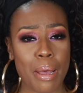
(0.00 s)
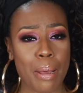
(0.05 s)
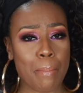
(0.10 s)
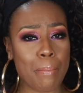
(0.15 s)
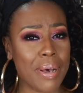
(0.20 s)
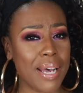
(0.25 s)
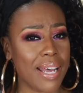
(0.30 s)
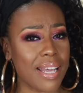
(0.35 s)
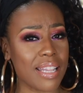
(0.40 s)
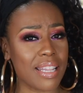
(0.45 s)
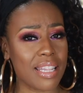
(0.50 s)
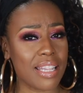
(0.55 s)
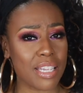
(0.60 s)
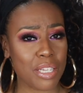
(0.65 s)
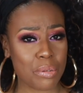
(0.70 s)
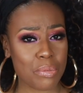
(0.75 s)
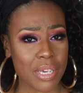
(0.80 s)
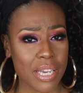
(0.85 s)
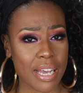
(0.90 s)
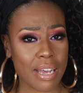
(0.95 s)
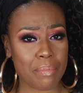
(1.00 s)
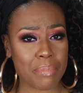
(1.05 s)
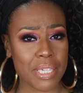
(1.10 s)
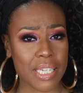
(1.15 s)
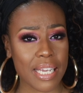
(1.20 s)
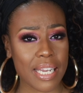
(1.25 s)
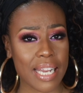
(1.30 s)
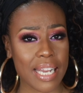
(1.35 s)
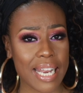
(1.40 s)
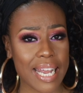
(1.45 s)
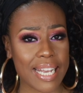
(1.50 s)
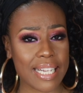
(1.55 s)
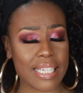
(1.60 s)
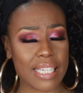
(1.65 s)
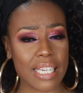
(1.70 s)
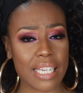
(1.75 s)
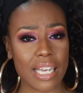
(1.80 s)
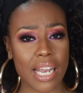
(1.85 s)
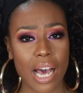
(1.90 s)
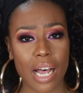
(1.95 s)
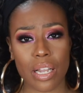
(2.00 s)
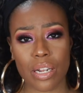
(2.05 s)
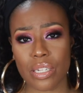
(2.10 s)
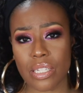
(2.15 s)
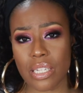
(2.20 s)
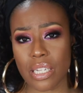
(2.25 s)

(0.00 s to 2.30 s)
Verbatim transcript: But But this one comes in at eighteen dollars